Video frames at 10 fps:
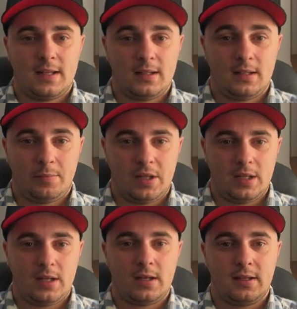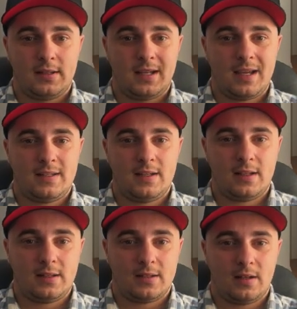in the beginning,
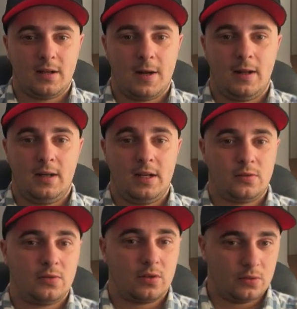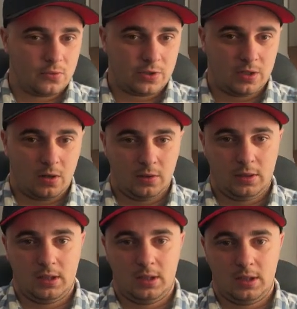ZKSync it's a layer 2 solution
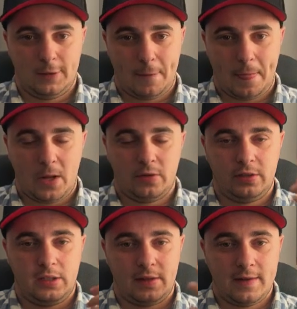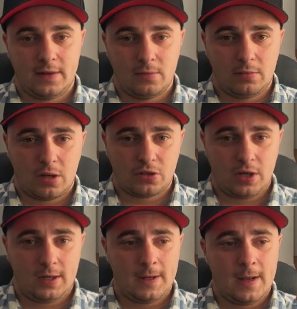on Ethereum
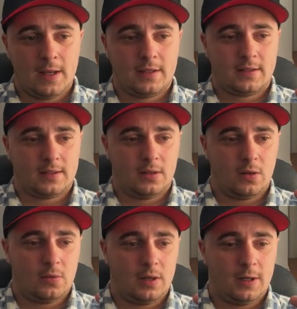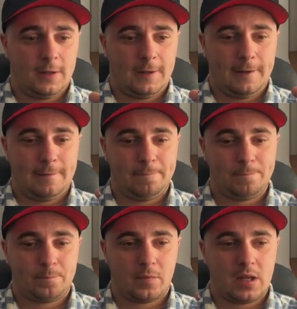blockchain. So
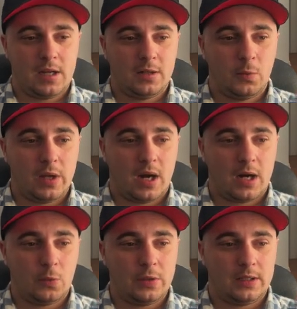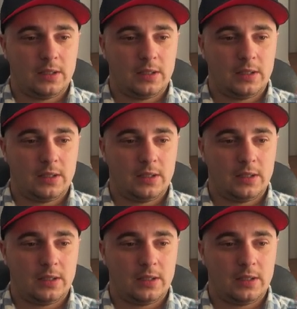here we are with the